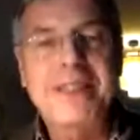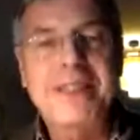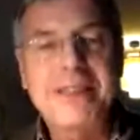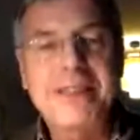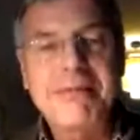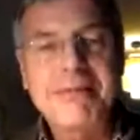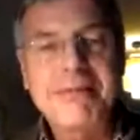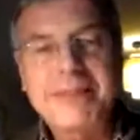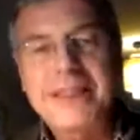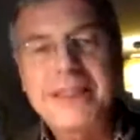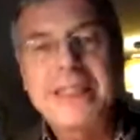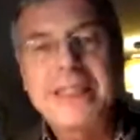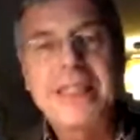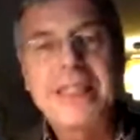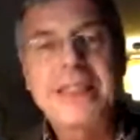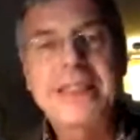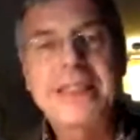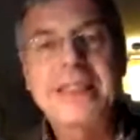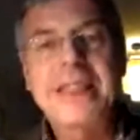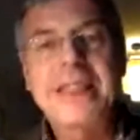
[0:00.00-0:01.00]

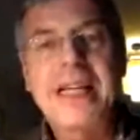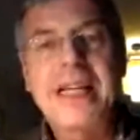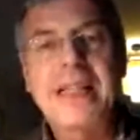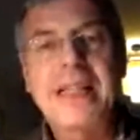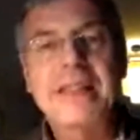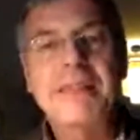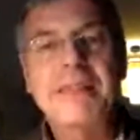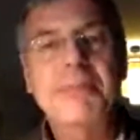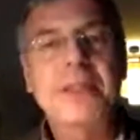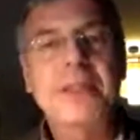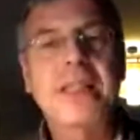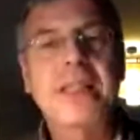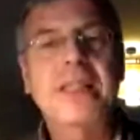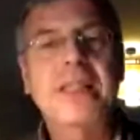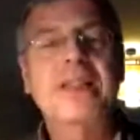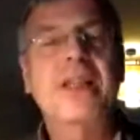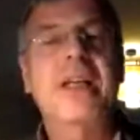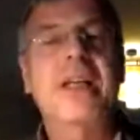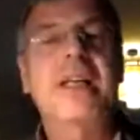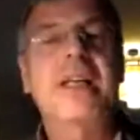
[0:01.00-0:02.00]

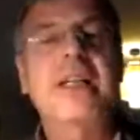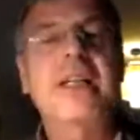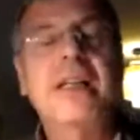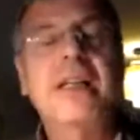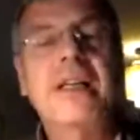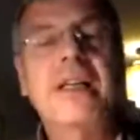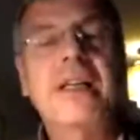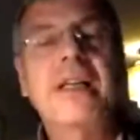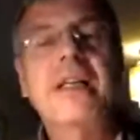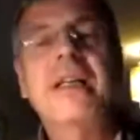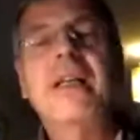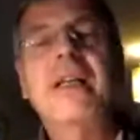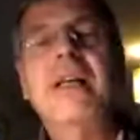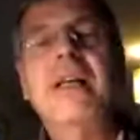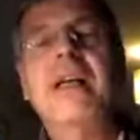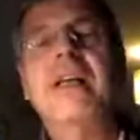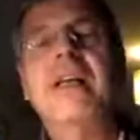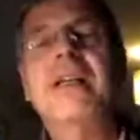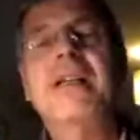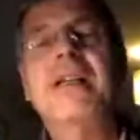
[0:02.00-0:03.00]
D-E-L-P-H-I,
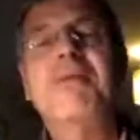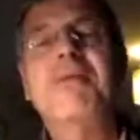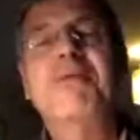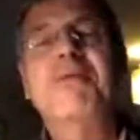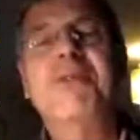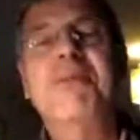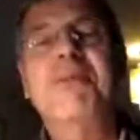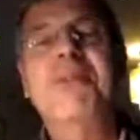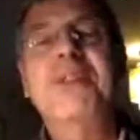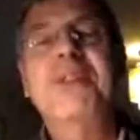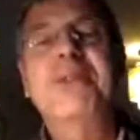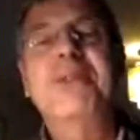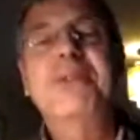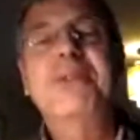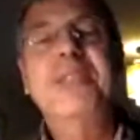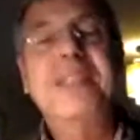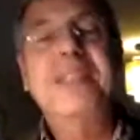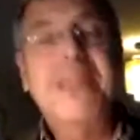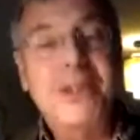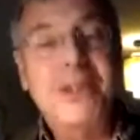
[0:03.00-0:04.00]
from the
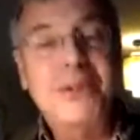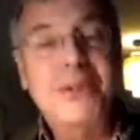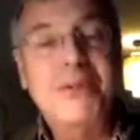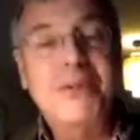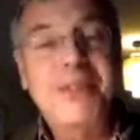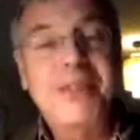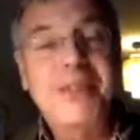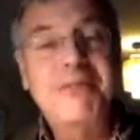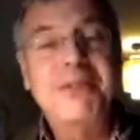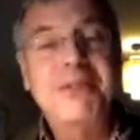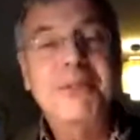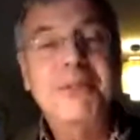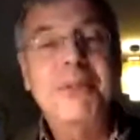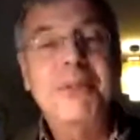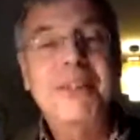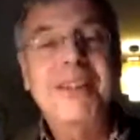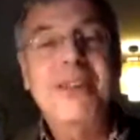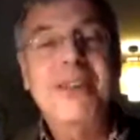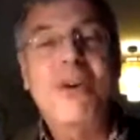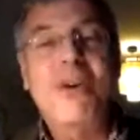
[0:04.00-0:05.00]
Greek town of Delphi,
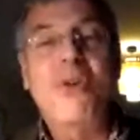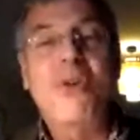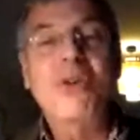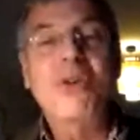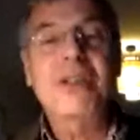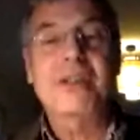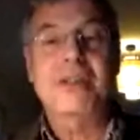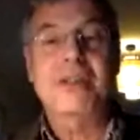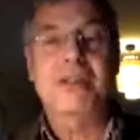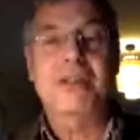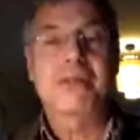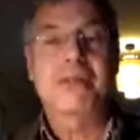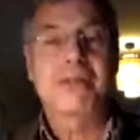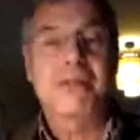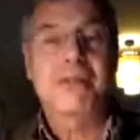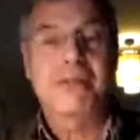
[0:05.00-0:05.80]
where the oracle